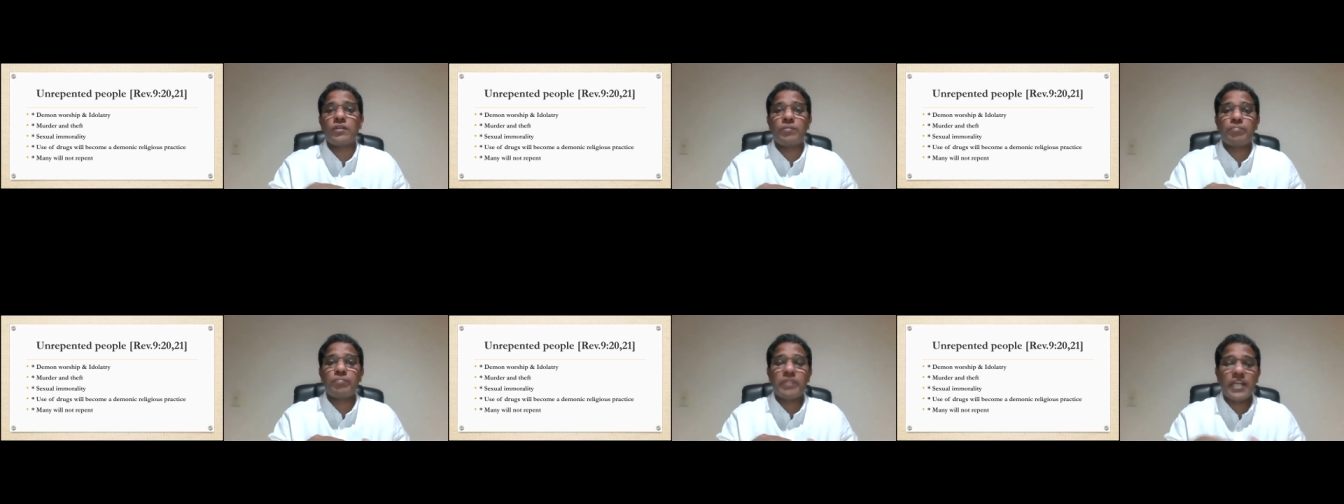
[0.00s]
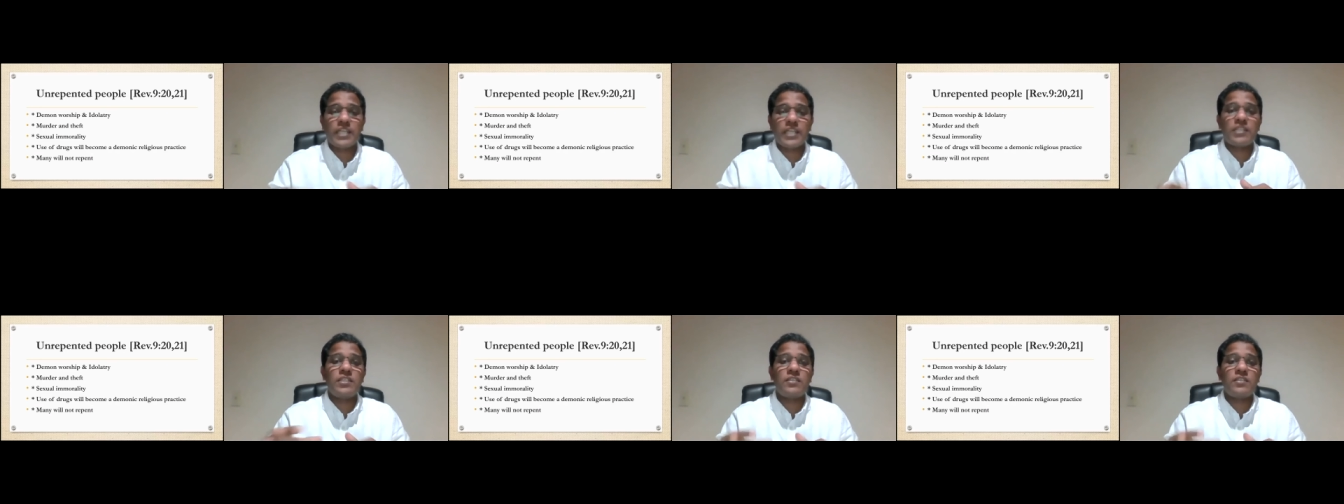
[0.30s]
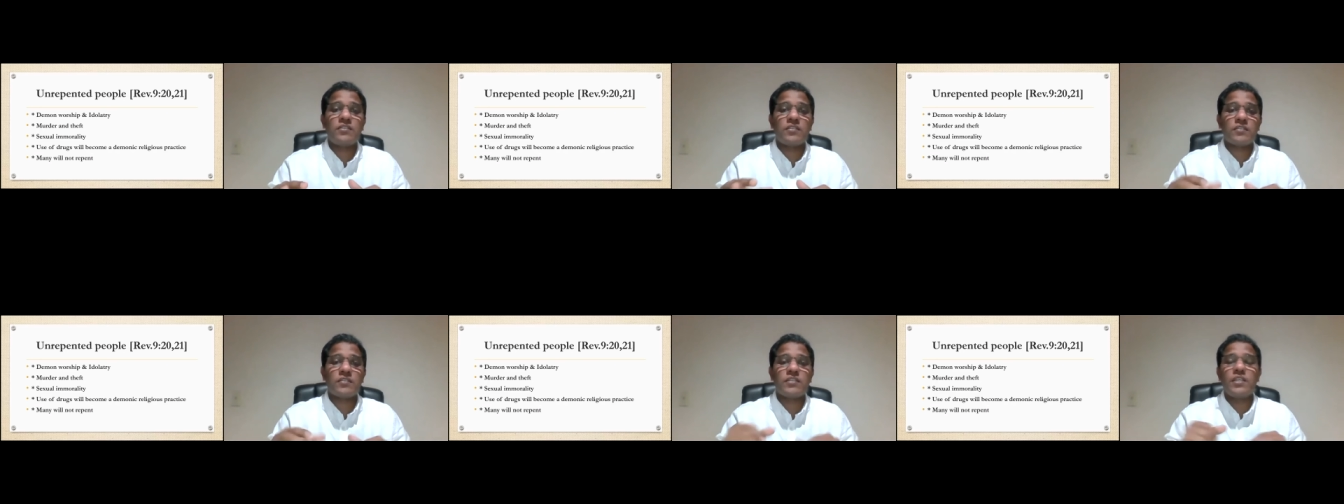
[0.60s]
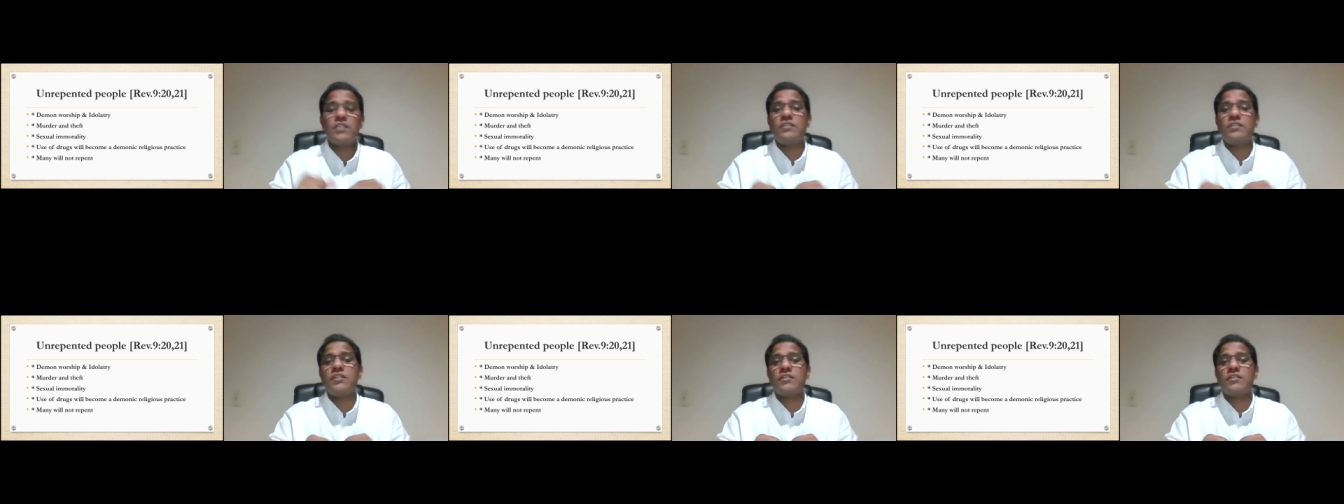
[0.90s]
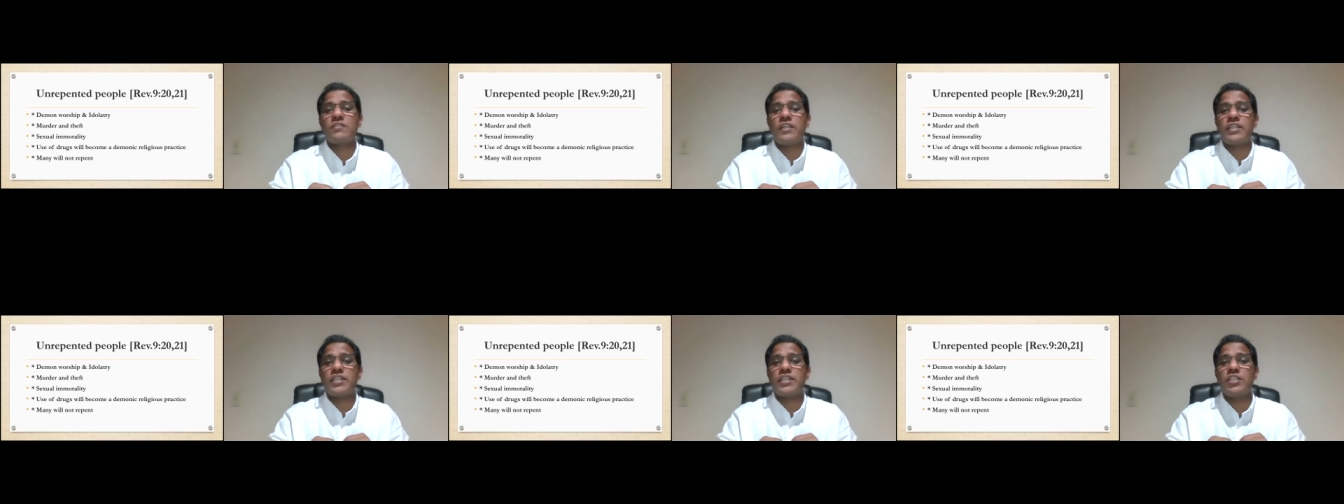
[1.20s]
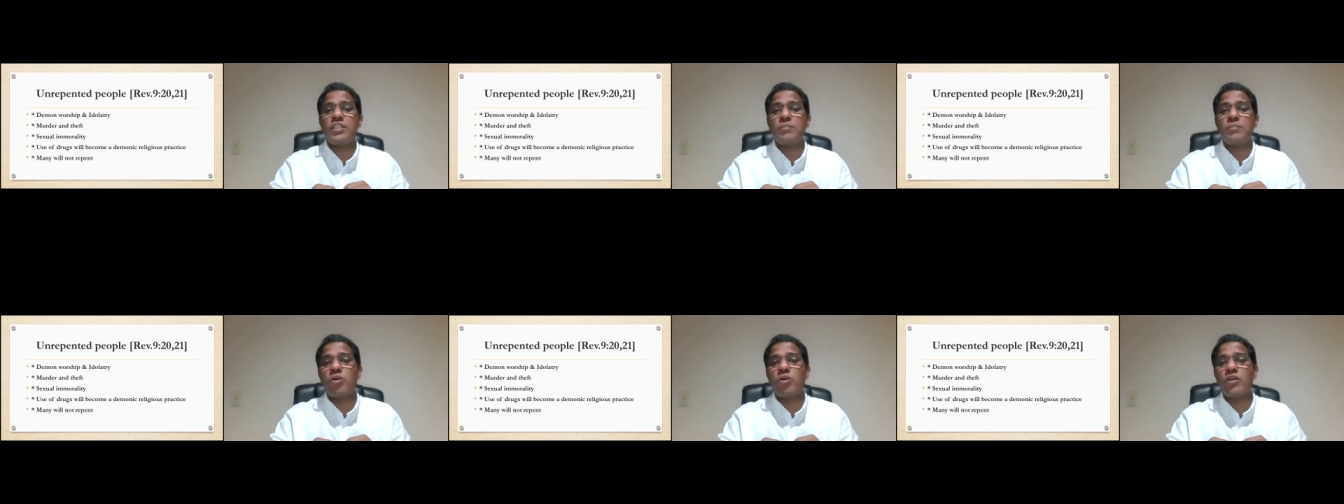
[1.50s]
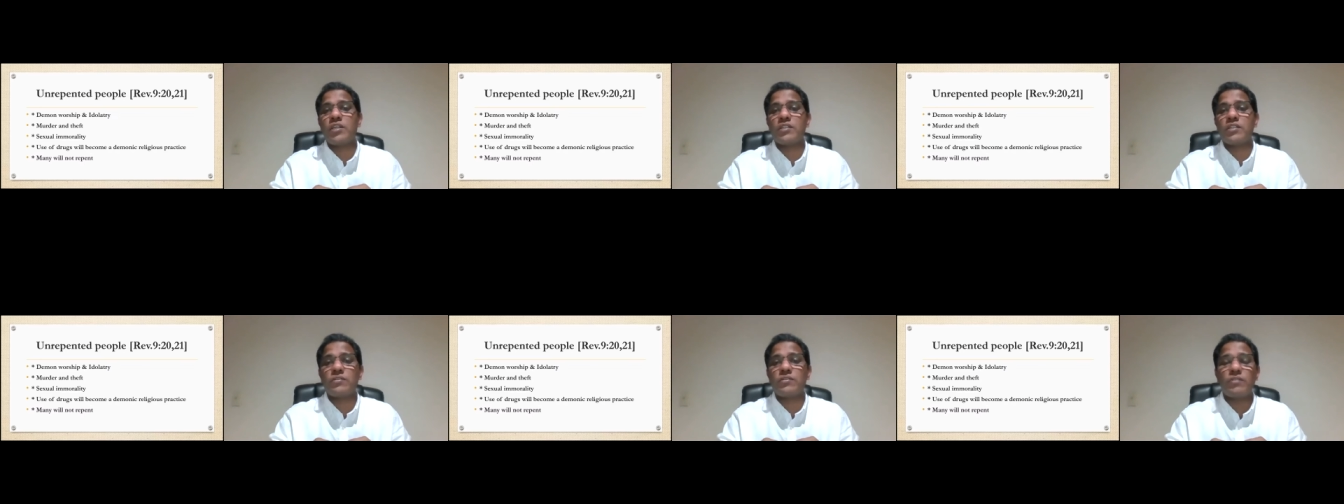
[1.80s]
practices just like a
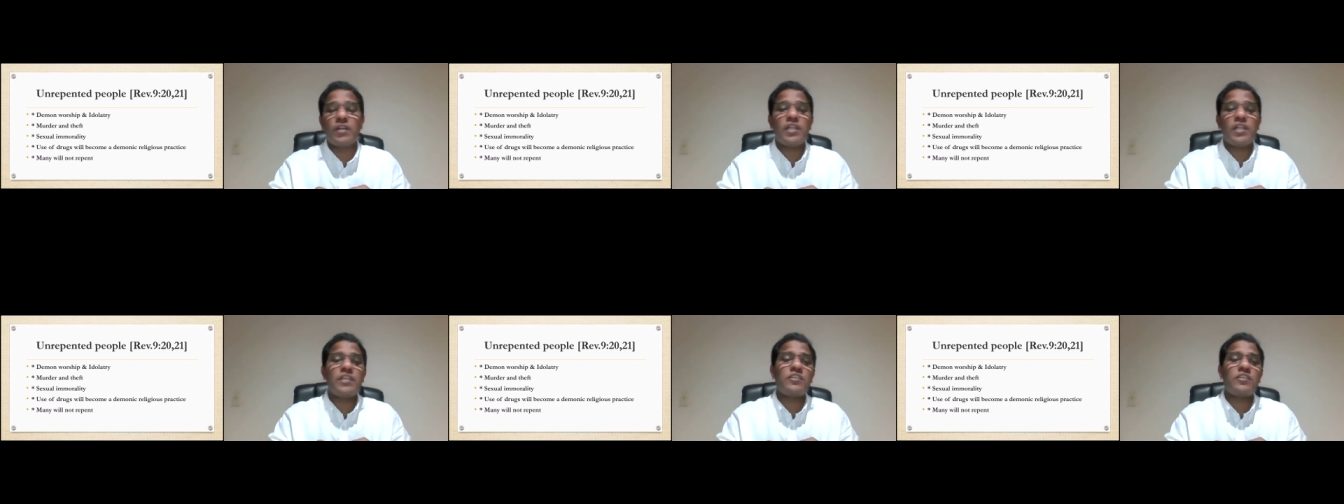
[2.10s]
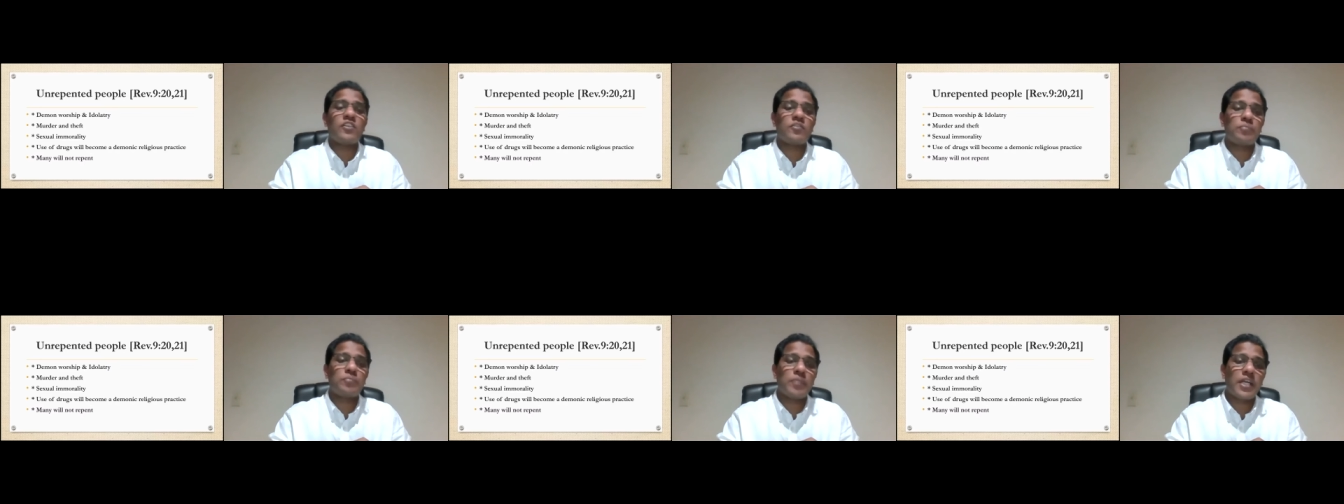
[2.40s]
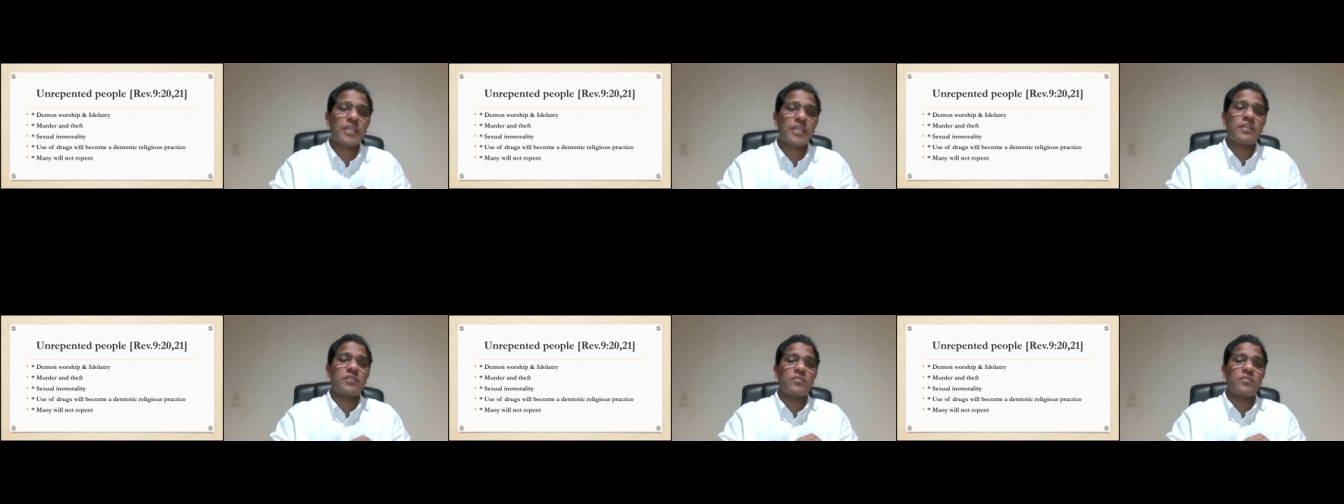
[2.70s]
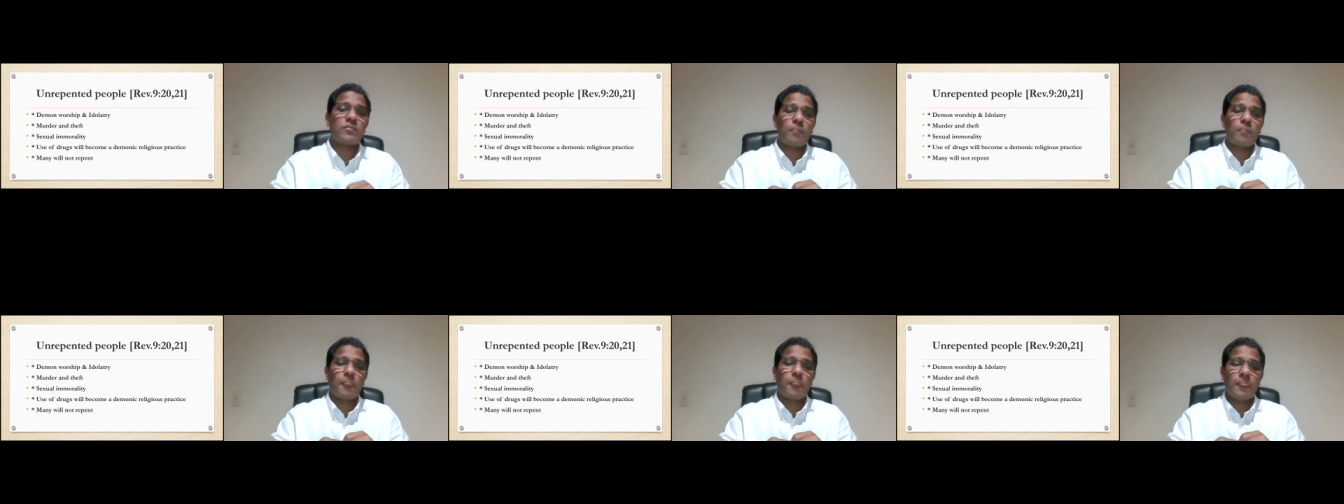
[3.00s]
demonic religious practice.